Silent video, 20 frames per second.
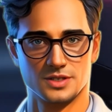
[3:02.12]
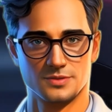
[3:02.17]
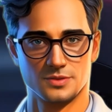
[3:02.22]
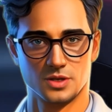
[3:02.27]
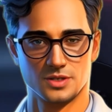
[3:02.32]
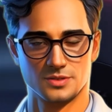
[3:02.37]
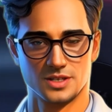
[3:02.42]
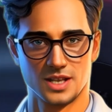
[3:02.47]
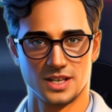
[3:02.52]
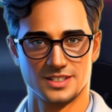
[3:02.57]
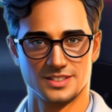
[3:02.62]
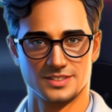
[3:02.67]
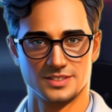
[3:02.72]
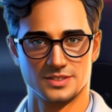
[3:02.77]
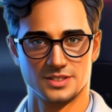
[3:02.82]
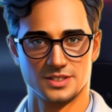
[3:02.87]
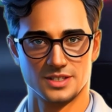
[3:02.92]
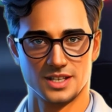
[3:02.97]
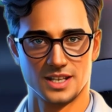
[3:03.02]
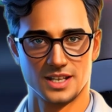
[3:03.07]
visor
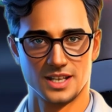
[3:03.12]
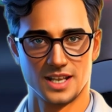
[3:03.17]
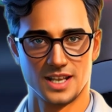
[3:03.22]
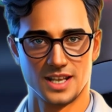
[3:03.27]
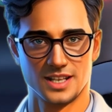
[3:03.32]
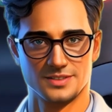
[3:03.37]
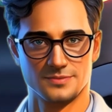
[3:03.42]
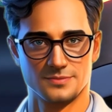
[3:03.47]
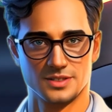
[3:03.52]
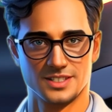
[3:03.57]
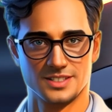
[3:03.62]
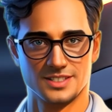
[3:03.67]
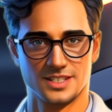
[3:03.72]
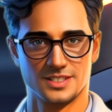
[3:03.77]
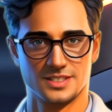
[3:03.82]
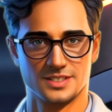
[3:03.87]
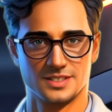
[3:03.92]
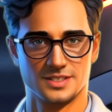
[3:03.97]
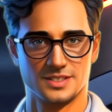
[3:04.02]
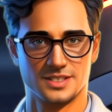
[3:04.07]
and
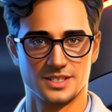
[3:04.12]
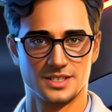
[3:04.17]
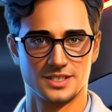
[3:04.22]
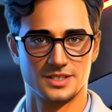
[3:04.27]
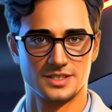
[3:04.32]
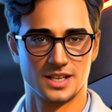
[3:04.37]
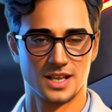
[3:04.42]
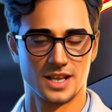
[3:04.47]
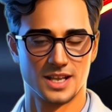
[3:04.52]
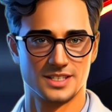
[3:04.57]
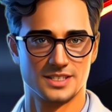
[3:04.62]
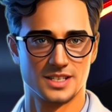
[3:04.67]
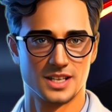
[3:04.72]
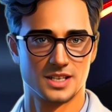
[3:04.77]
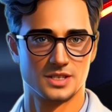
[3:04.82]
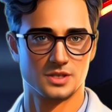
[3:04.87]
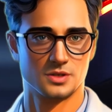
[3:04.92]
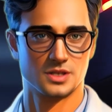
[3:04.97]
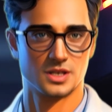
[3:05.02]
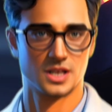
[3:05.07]
meticulously designed
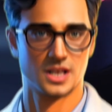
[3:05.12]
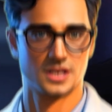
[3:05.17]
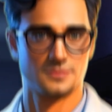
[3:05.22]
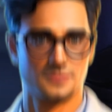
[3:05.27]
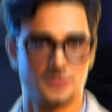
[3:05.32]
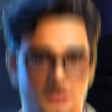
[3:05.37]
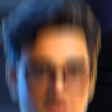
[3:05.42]
aerodynamics.